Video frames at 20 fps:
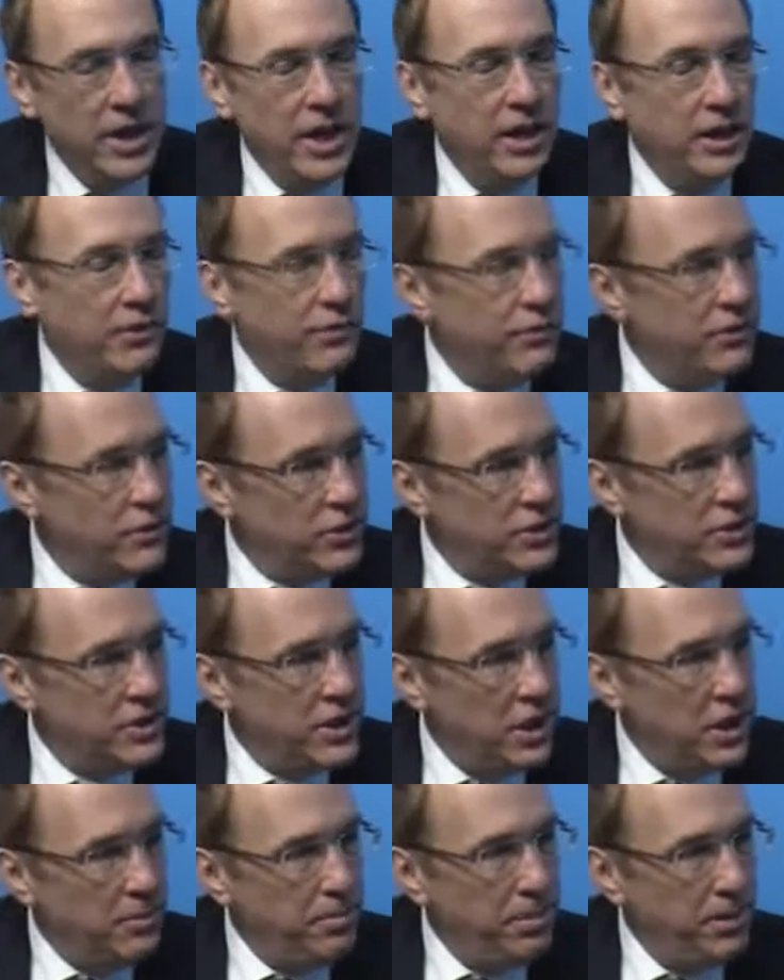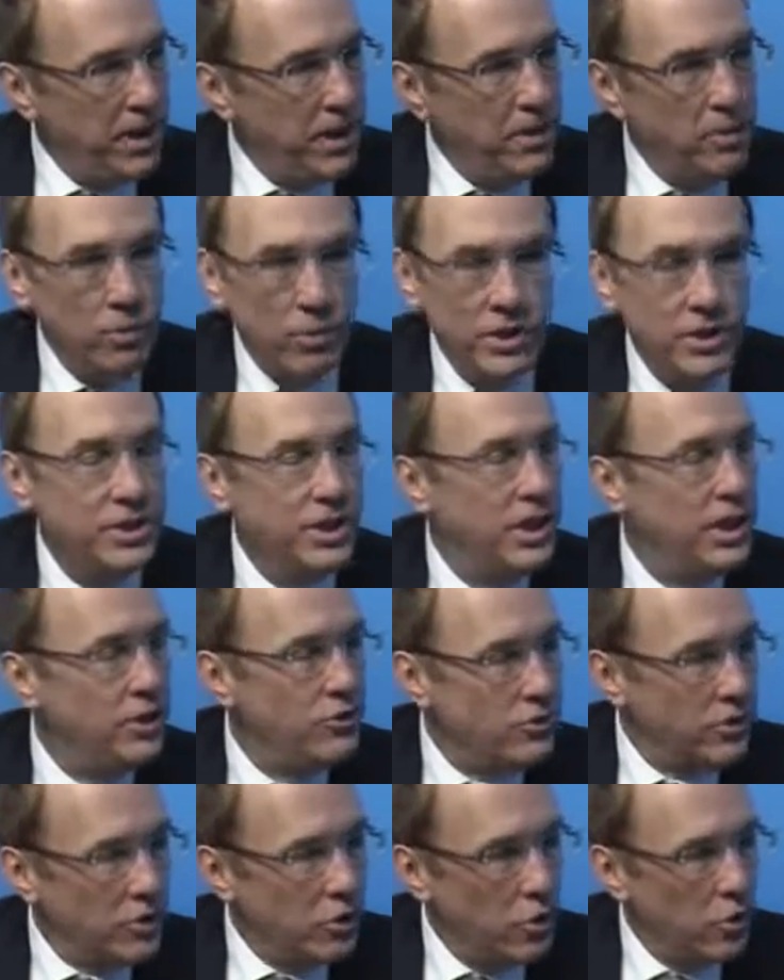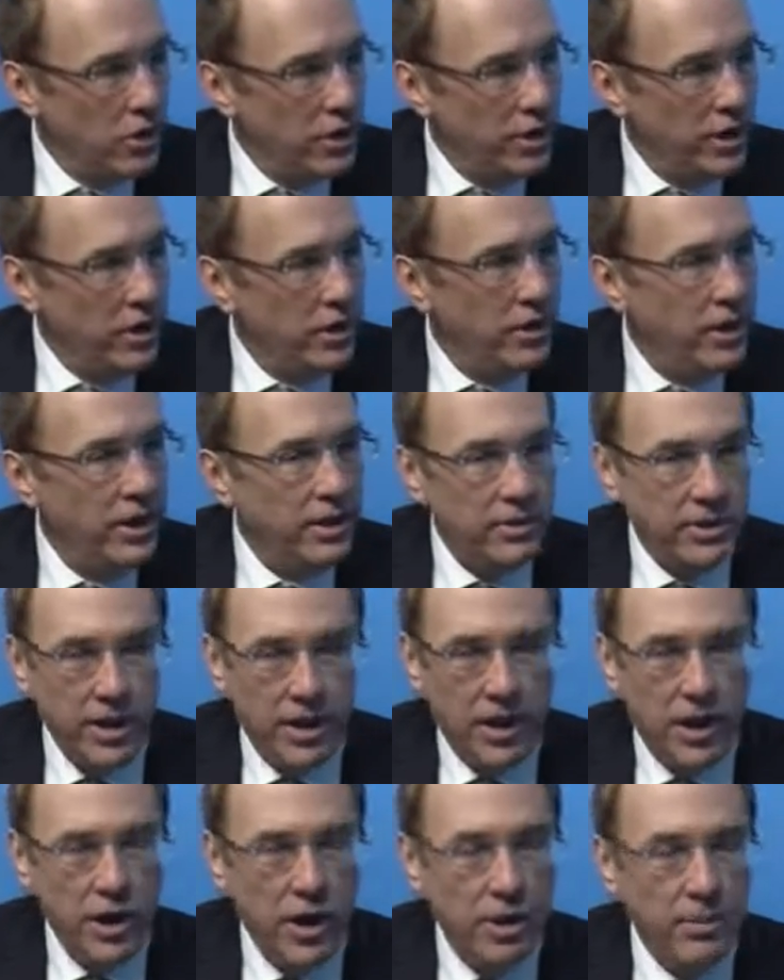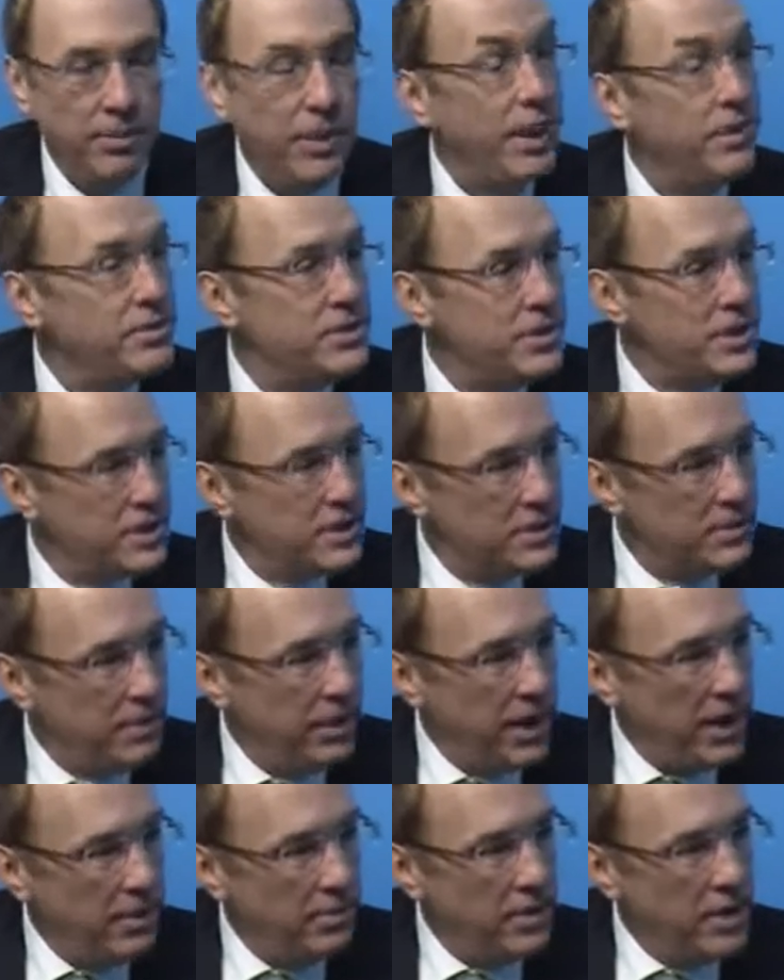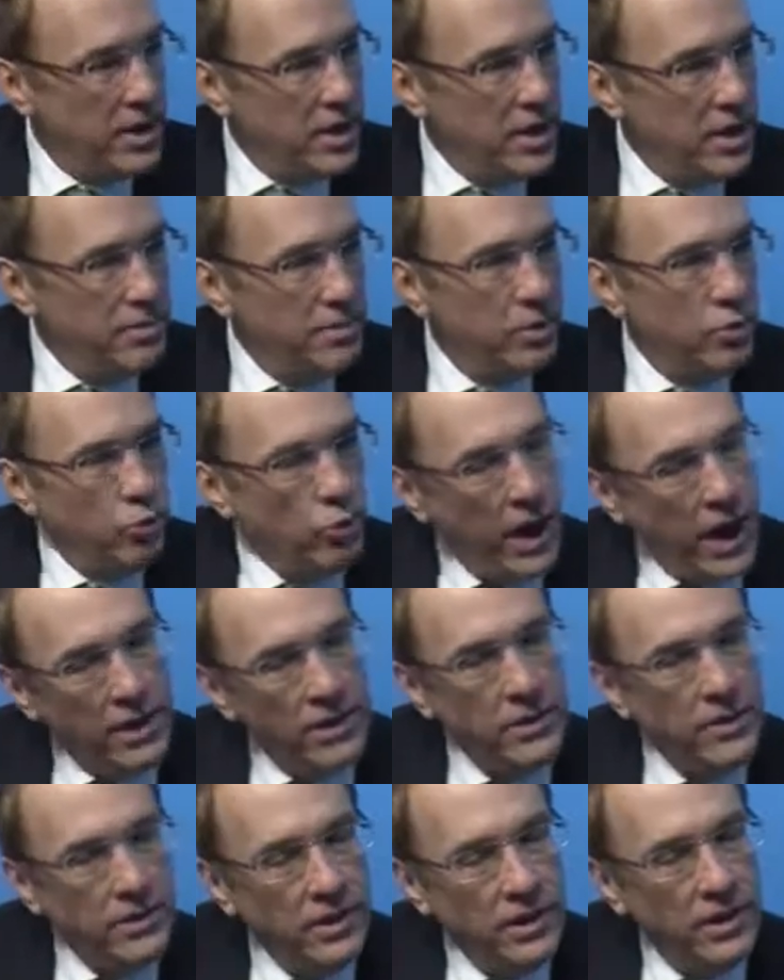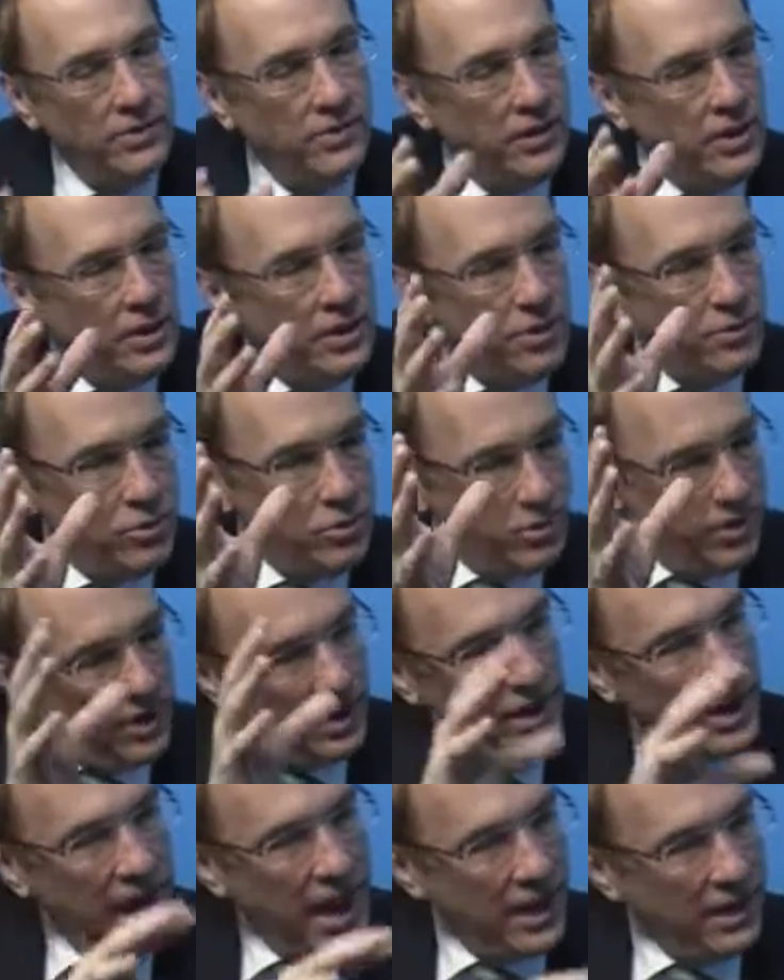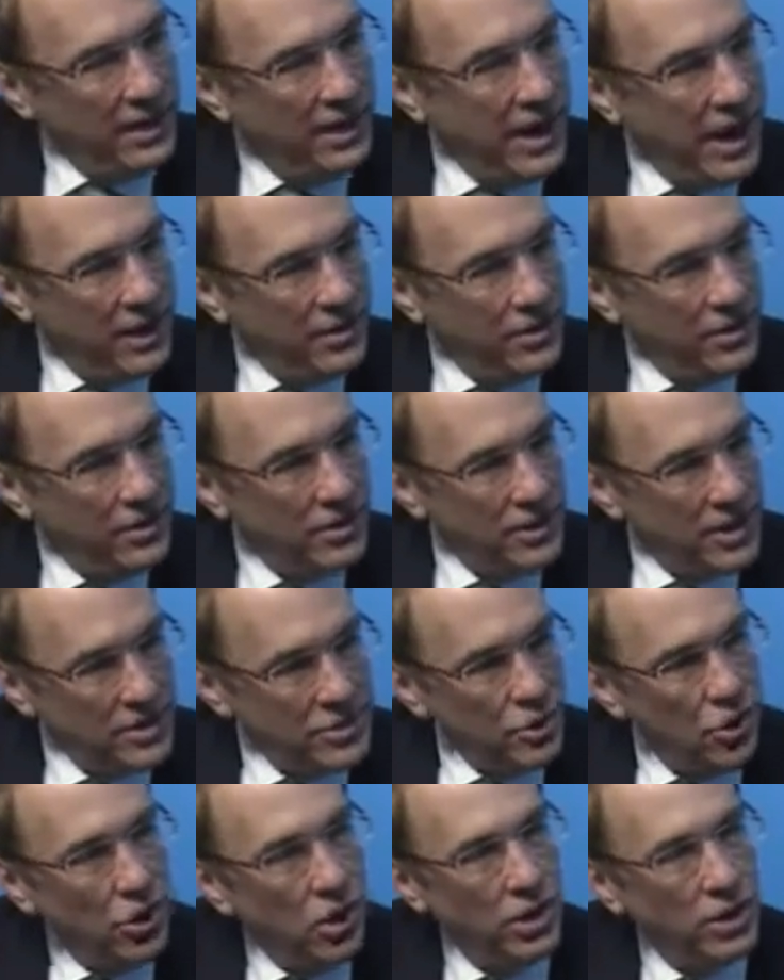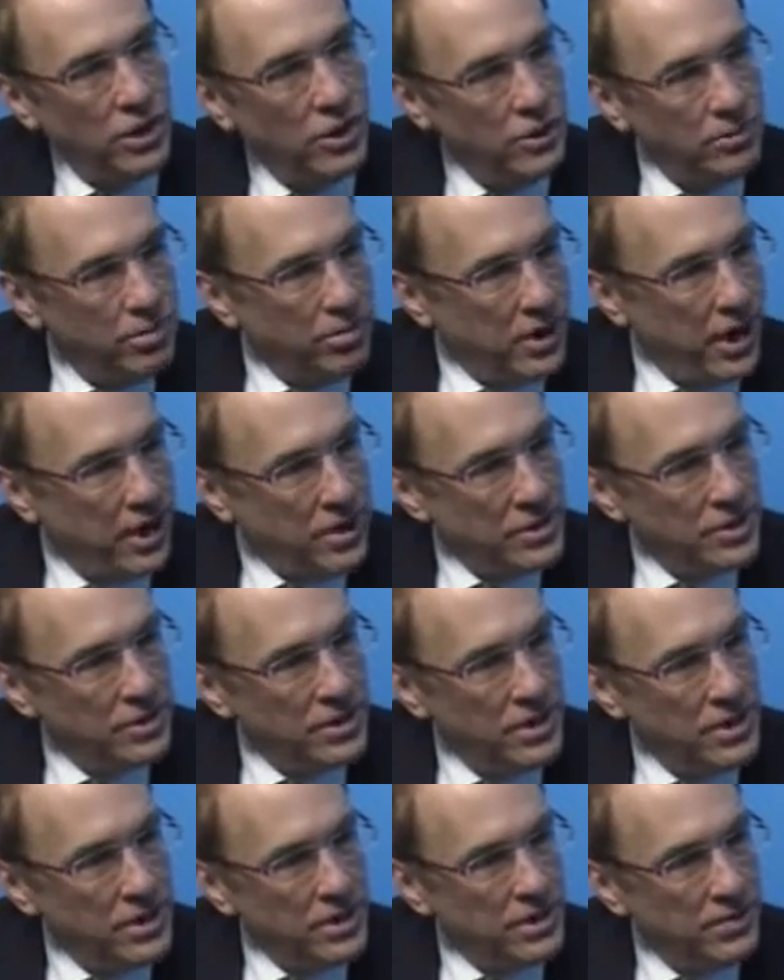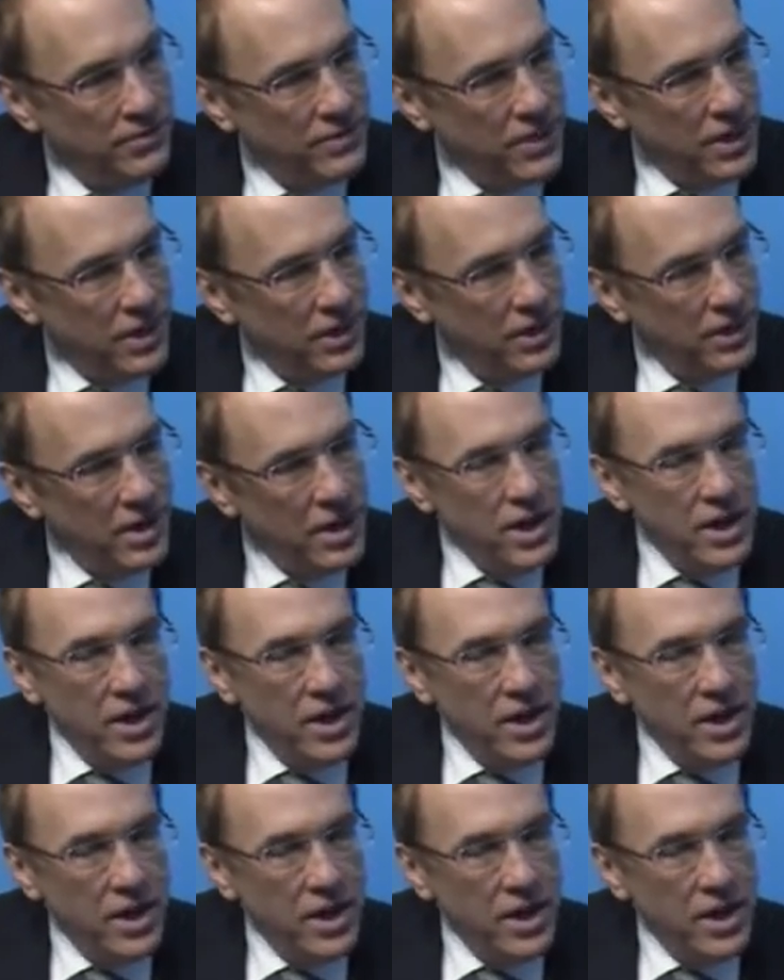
The first therapy was intracoronary abciximab, but rather than giving it through the guide catheter, as all other prior studies have done,